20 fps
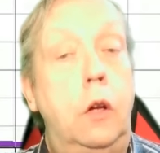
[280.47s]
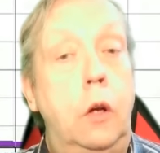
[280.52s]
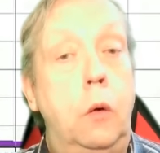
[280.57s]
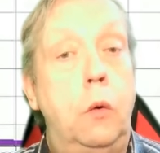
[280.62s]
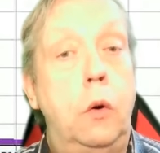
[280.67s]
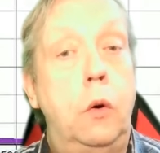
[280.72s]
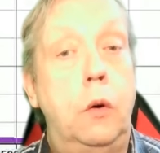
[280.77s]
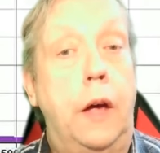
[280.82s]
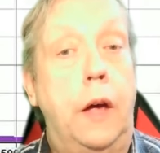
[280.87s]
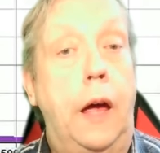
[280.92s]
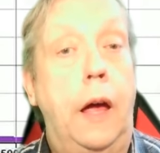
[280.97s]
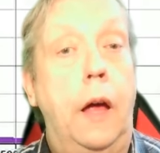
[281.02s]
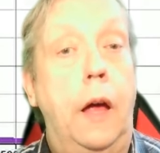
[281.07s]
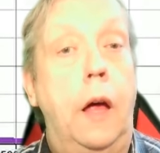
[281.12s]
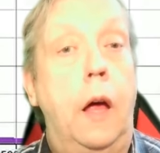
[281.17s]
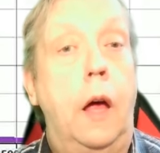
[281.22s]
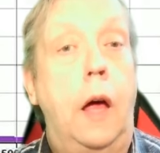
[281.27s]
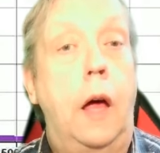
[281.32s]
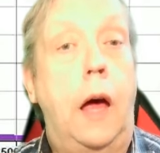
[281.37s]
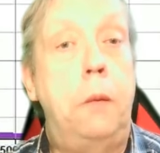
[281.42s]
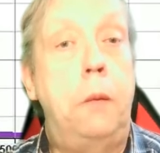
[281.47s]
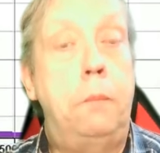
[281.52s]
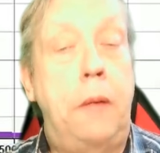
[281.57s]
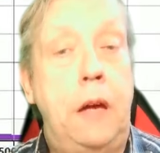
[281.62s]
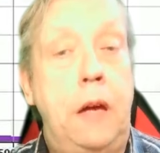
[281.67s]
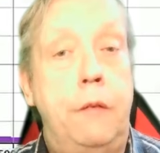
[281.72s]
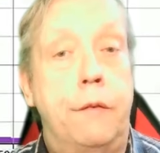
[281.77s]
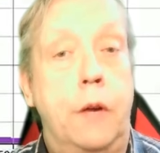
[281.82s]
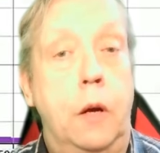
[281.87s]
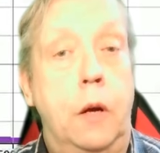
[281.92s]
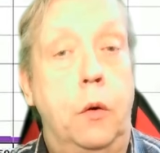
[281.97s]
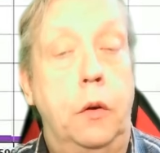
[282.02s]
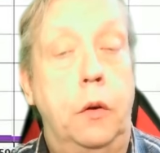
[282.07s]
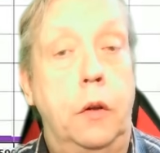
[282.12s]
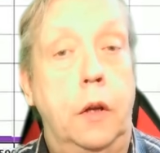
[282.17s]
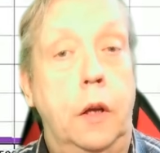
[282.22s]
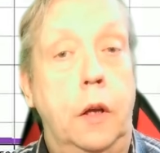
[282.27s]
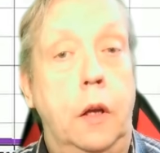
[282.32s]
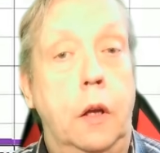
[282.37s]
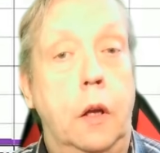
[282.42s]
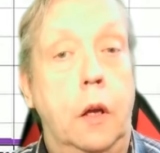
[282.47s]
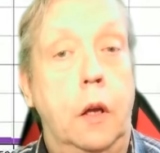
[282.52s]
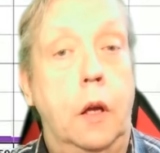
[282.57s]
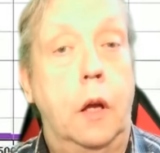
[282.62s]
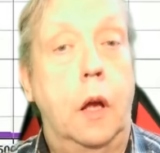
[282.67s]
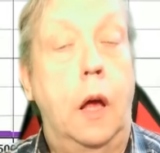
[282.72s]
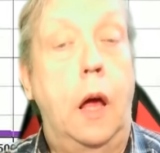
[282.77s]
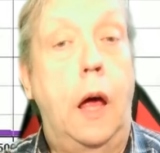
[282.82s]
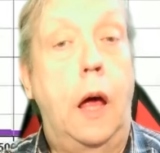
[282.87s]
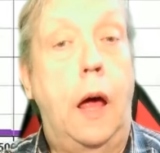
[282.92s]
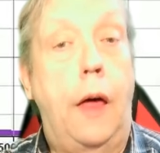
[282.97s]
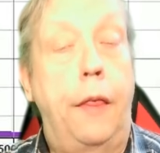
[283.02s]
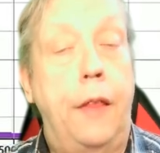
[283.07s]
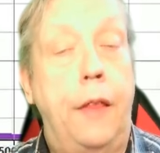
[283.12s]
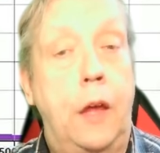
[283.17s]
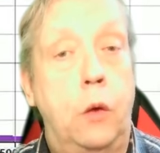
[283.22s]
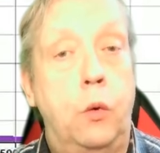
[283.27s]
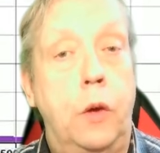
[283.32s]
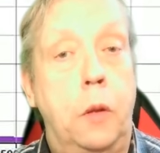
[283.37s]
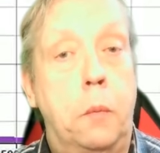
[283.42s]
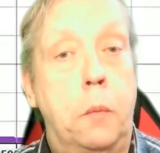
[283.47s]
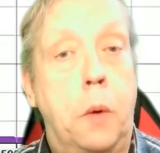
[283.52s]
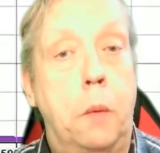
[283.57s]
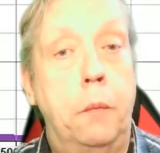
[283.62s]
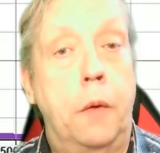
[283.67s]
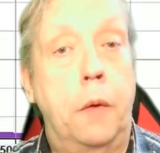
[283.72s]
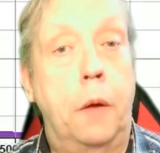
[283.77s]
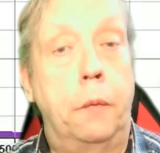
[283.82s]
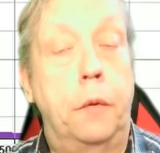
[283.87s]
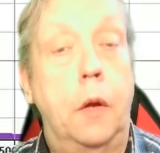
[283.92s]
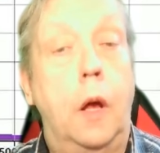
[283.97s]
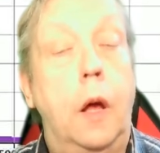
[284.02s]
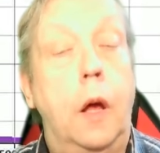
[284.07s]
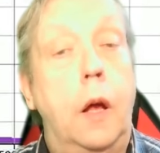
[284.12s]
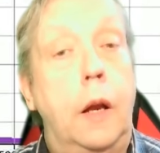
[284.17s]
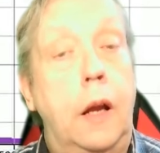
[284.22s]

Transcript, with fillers: you will get a beat frequency, and that's where the problem comes.